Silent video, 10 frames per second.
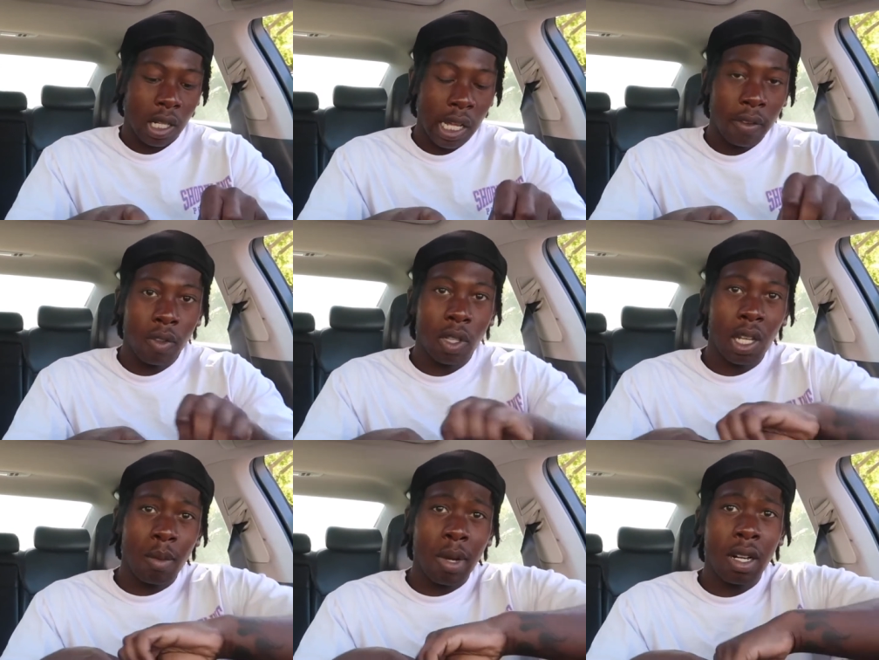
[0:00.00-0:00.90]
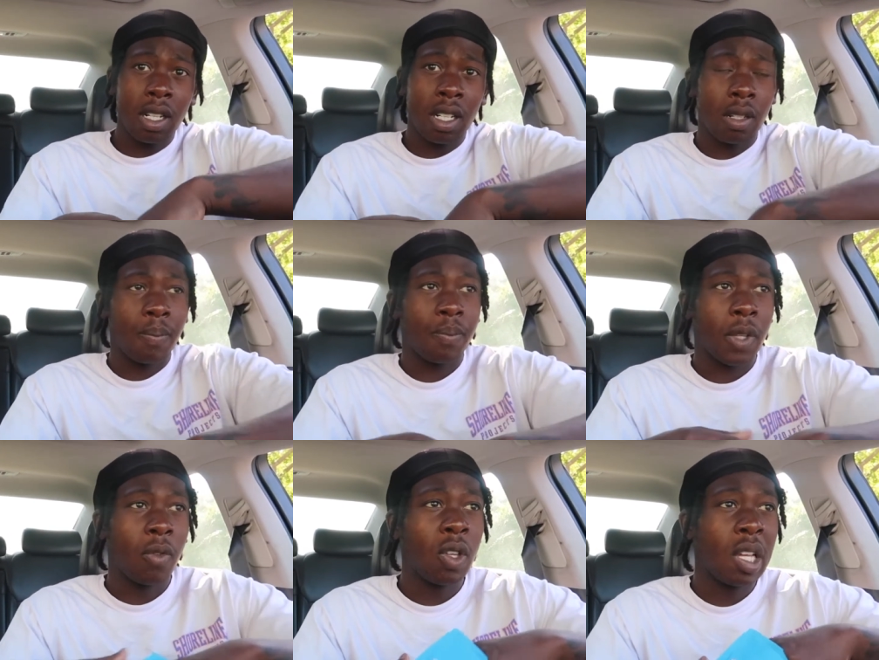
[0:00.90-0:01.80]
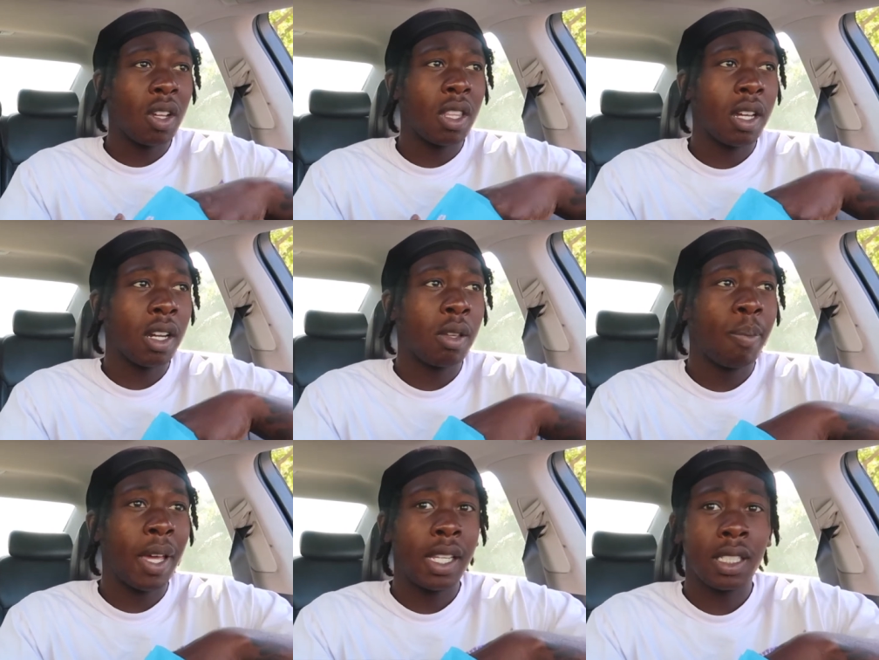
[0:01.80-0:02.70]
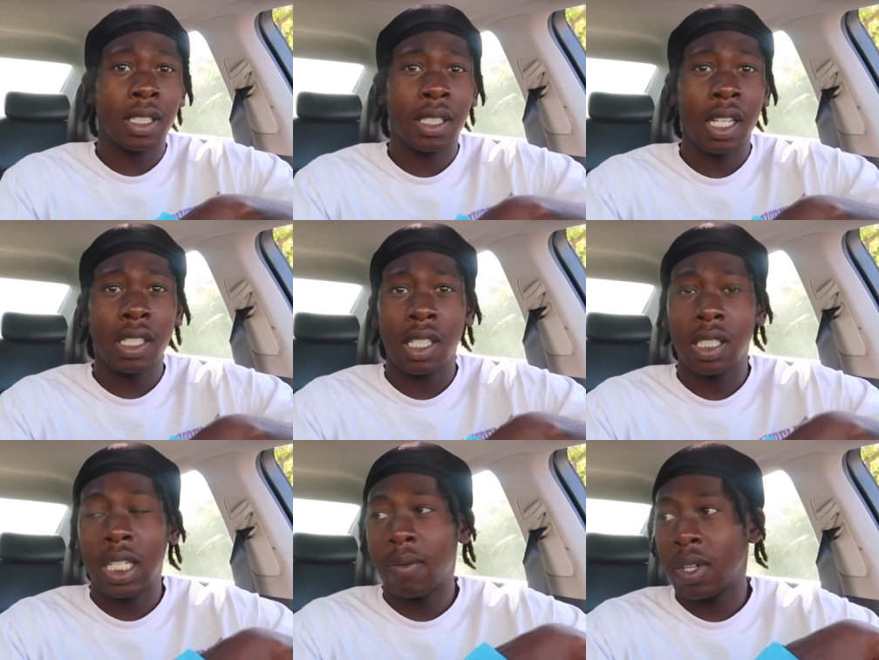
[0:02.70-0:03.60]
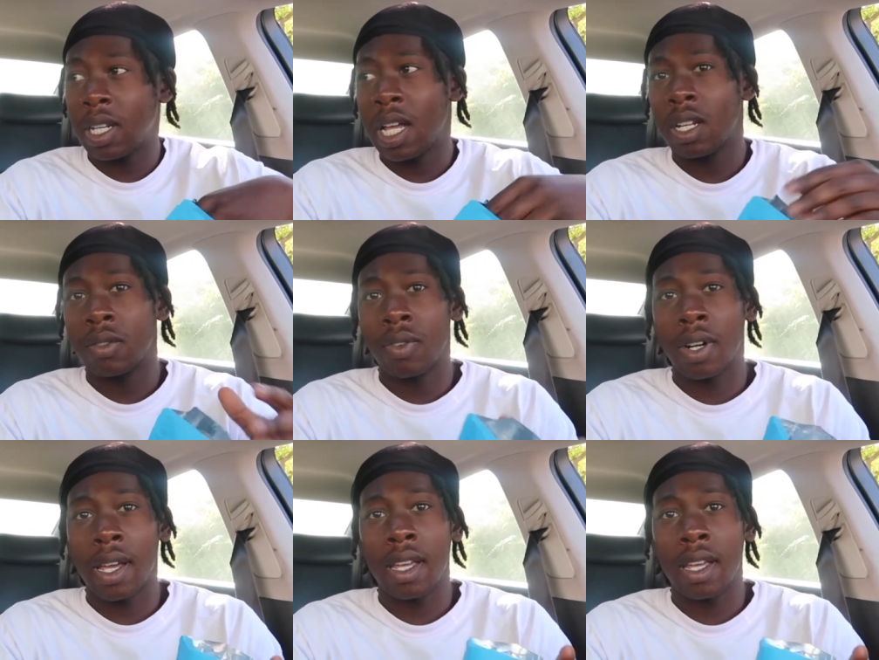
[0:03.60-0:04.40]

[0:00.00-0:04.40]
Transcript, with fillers: Like, if you think about it, if you go there, you pay sixty dollars, seventy dollars for an